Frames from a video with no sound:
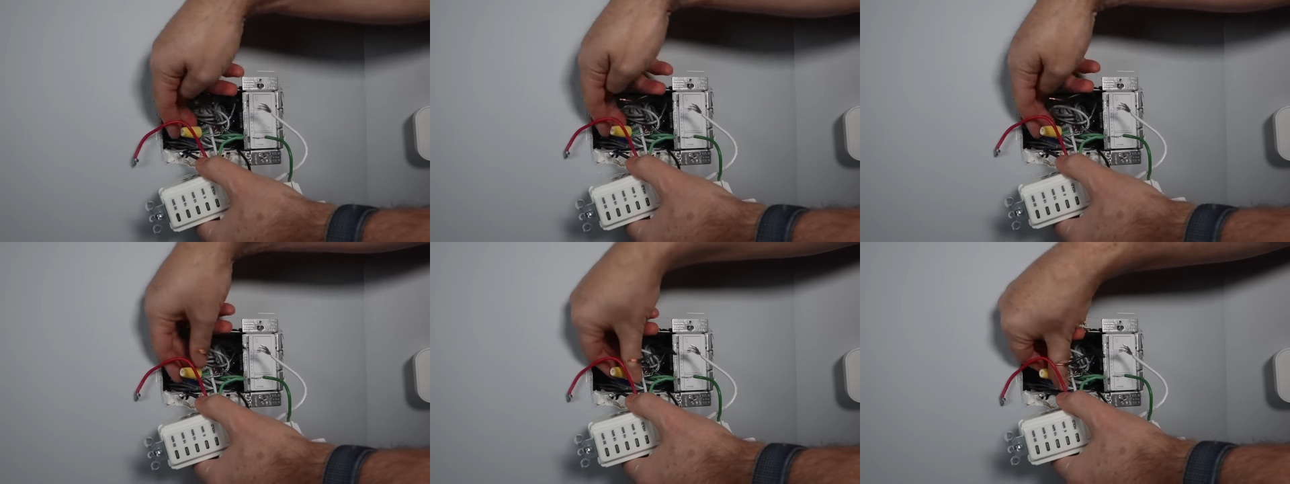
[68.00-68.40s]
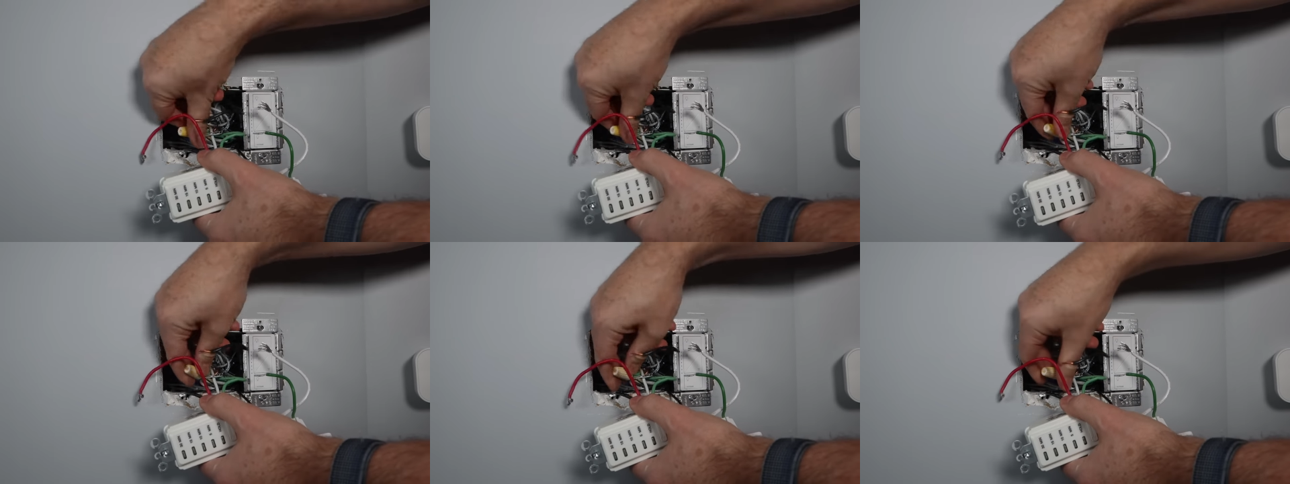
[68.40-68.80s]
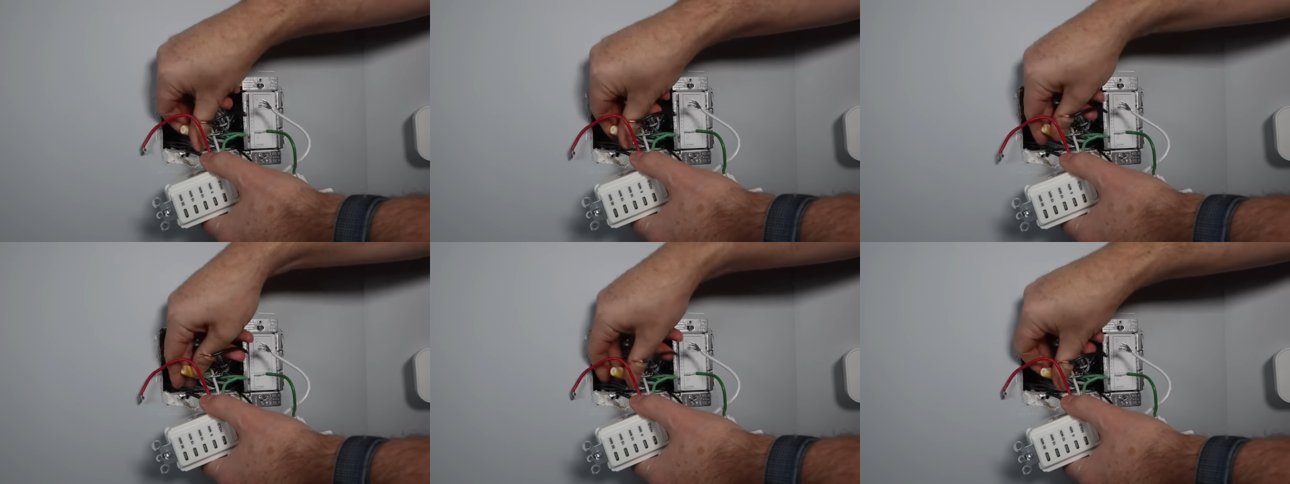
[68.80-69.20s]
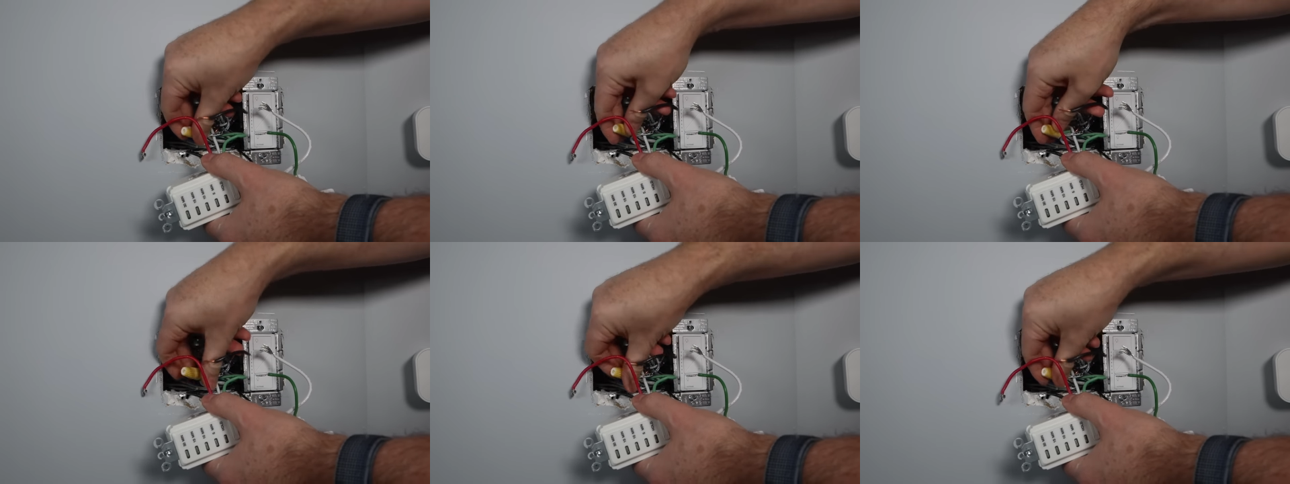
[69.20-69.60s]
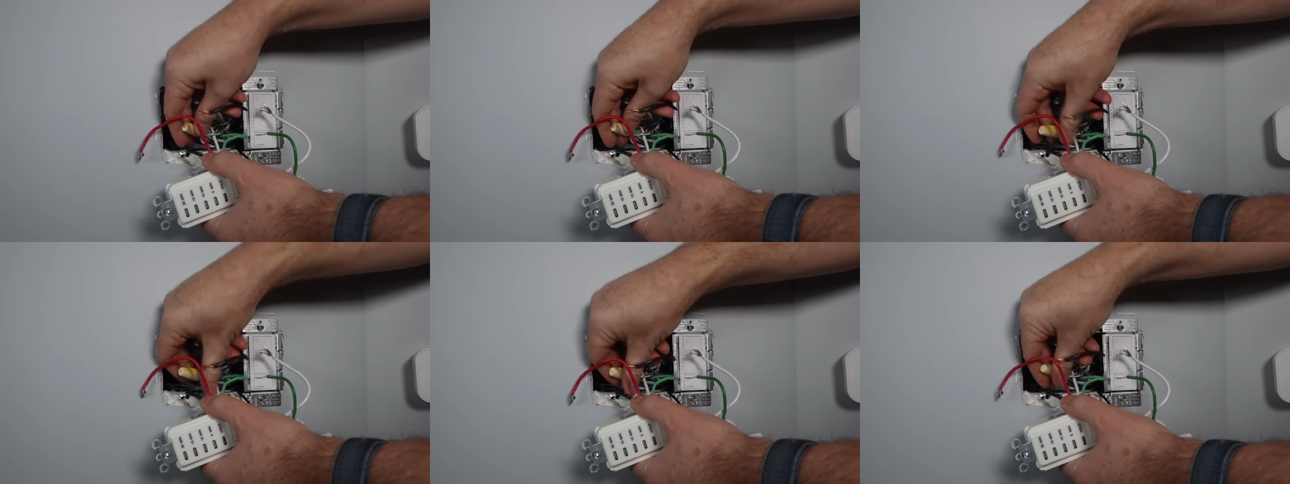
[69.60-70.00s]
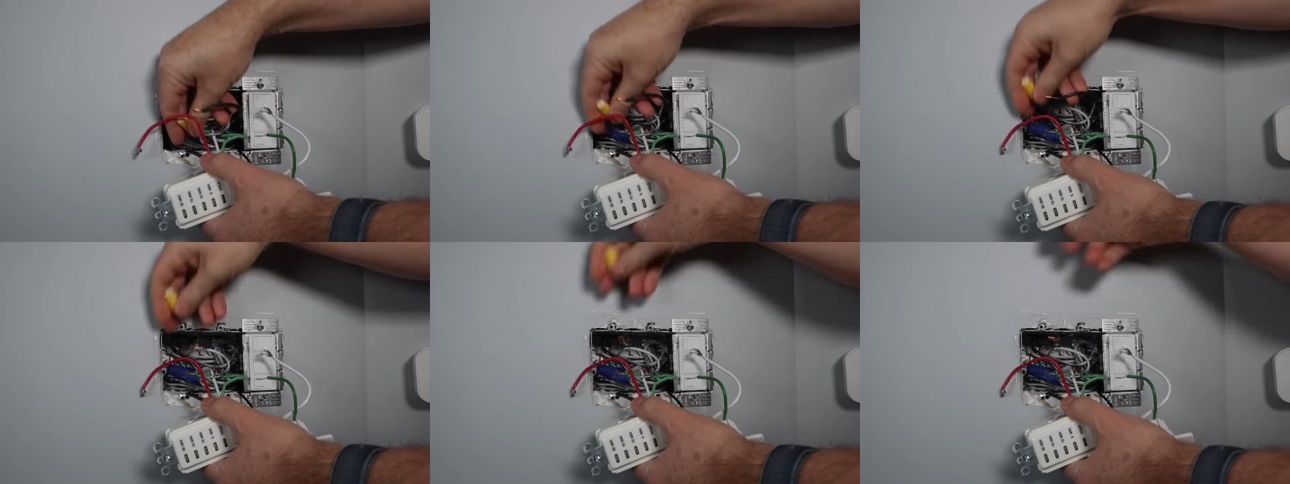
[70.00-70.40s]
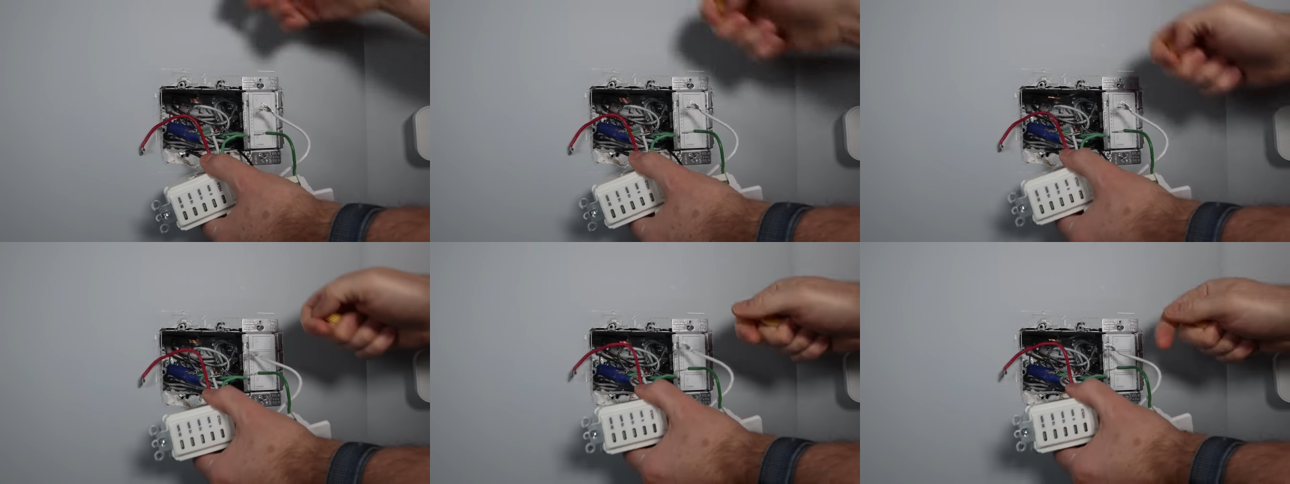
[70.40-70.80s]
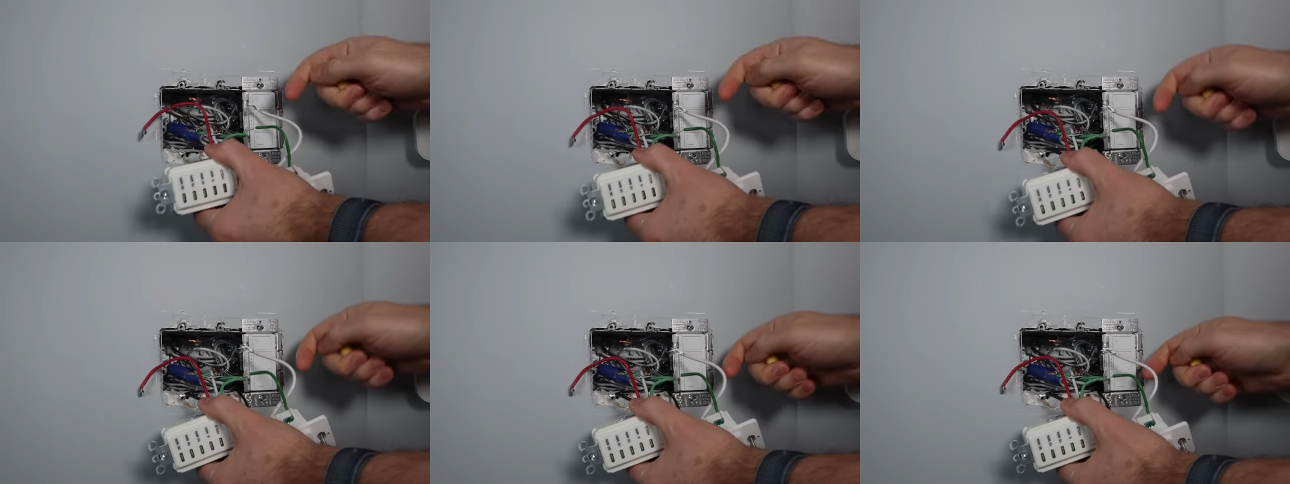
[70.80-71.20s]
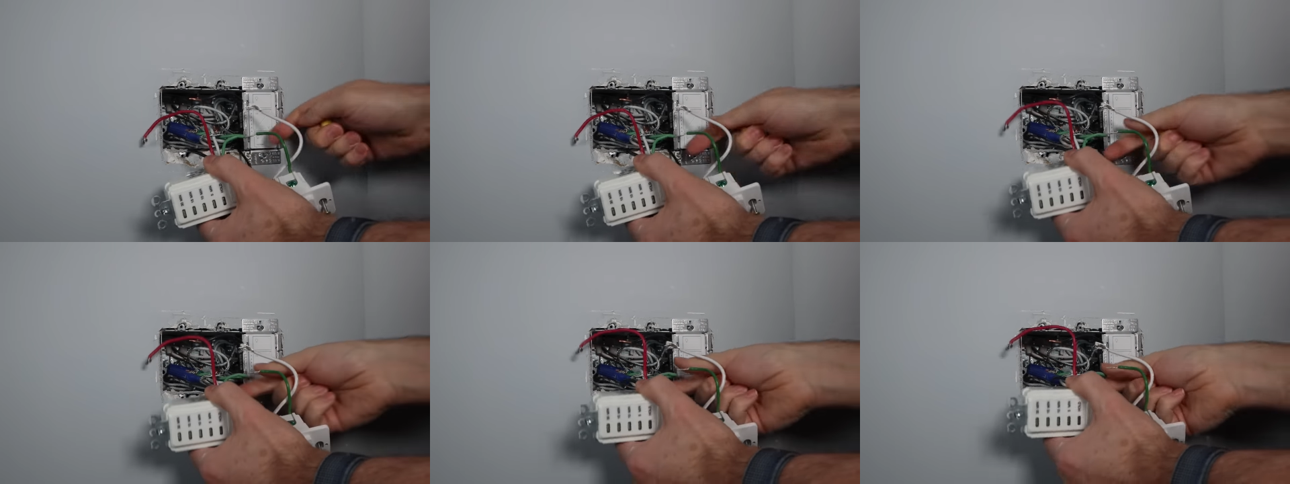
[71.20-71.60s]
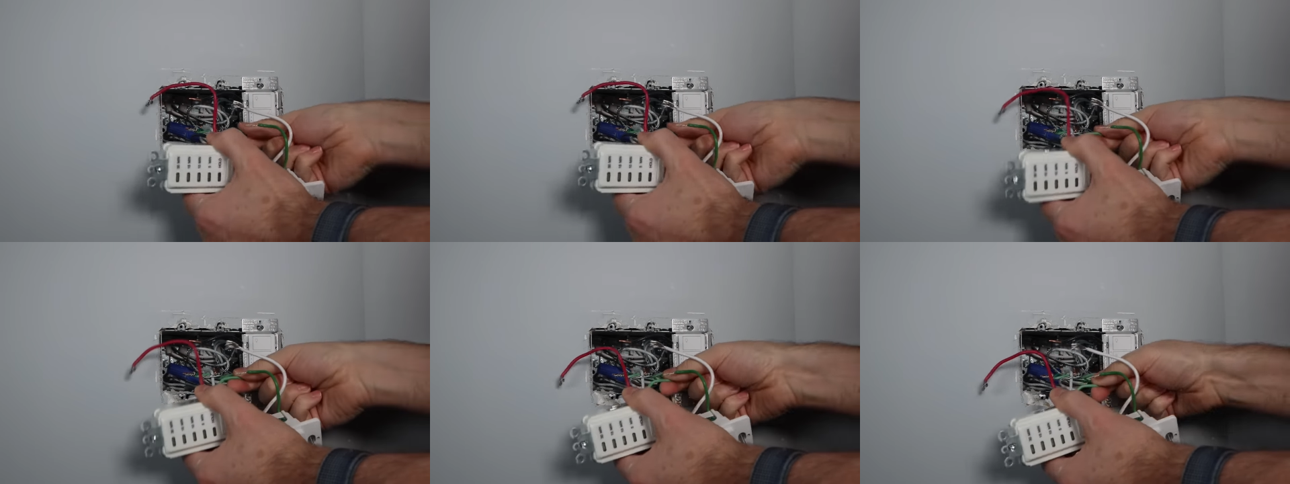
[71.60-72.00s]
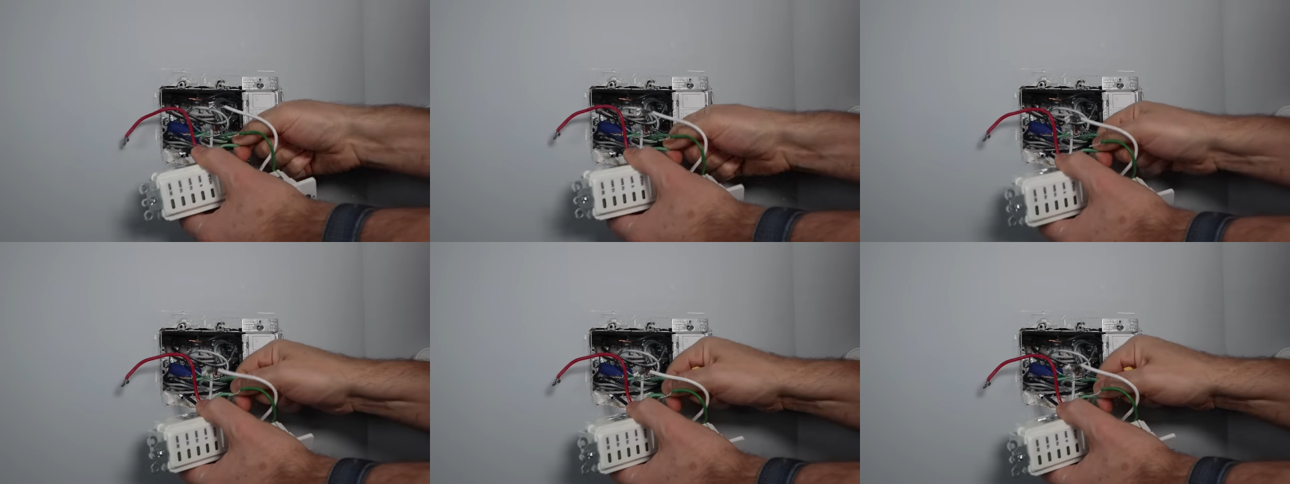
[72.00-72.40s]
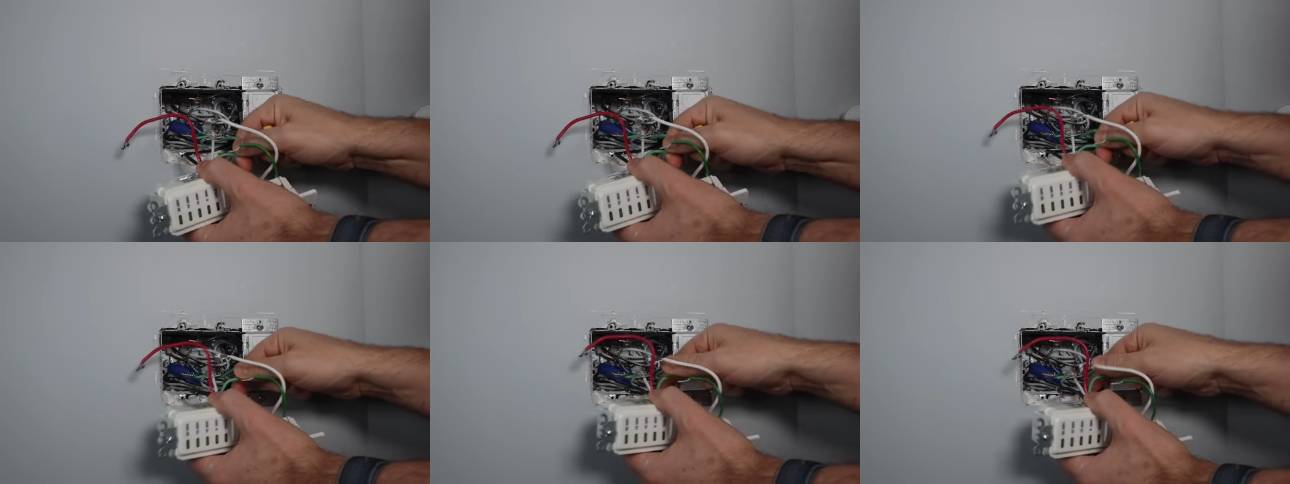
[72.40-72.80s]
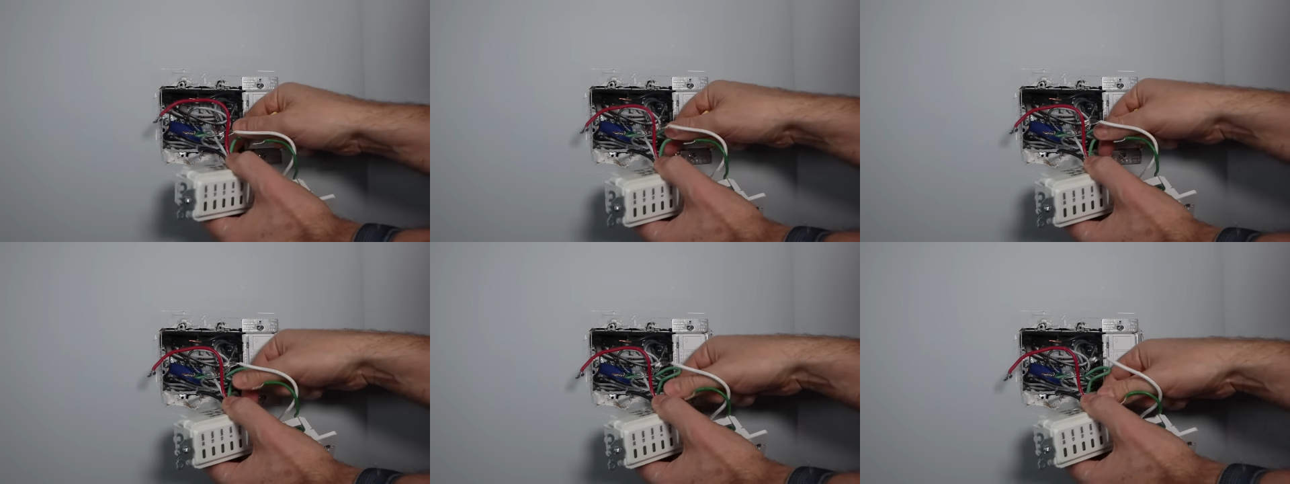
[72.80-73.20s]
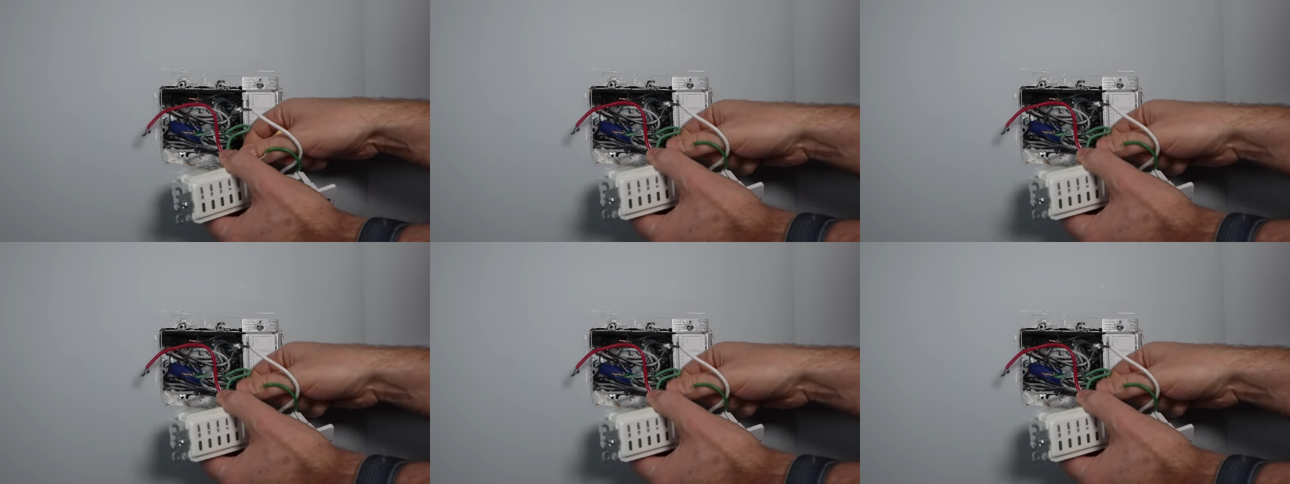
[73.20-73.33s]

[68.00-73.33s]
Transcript: [unreadable: no face in view]